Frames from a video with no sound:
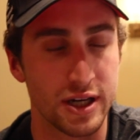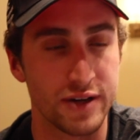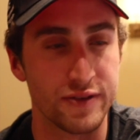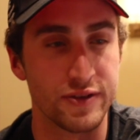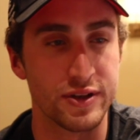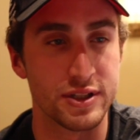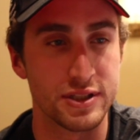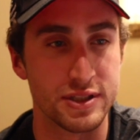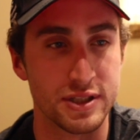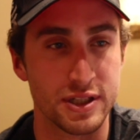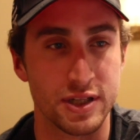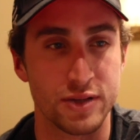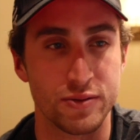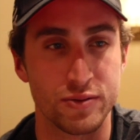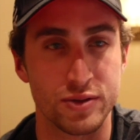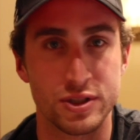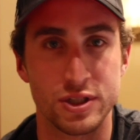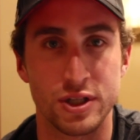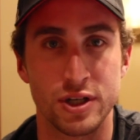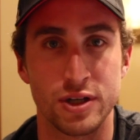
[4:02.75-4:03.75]
obviously
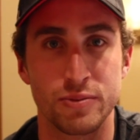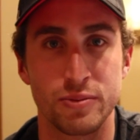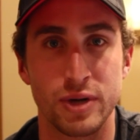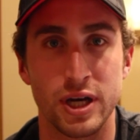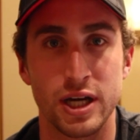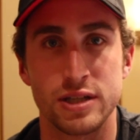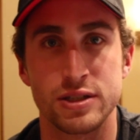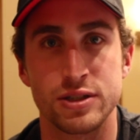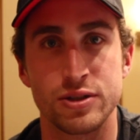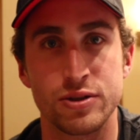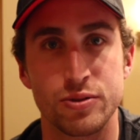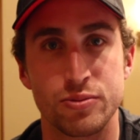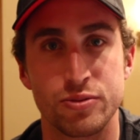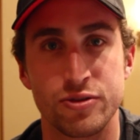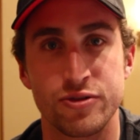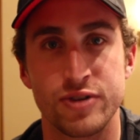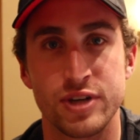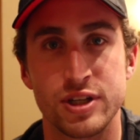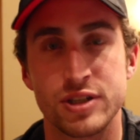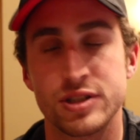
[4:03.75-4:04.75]
return back to a
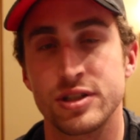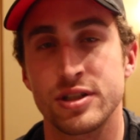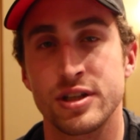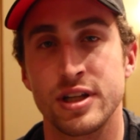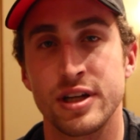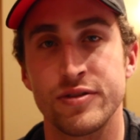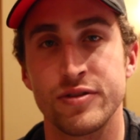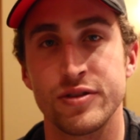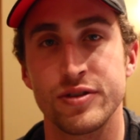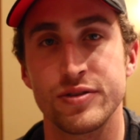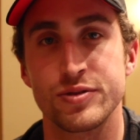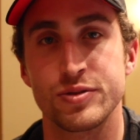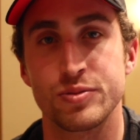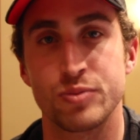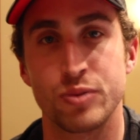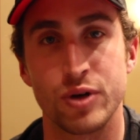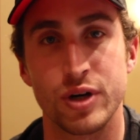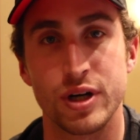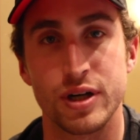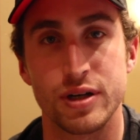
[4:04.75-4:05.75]
professional level of
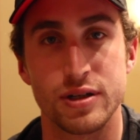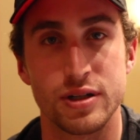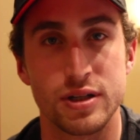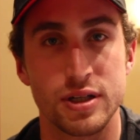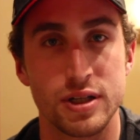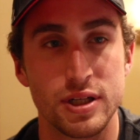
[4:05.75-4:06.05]
sport.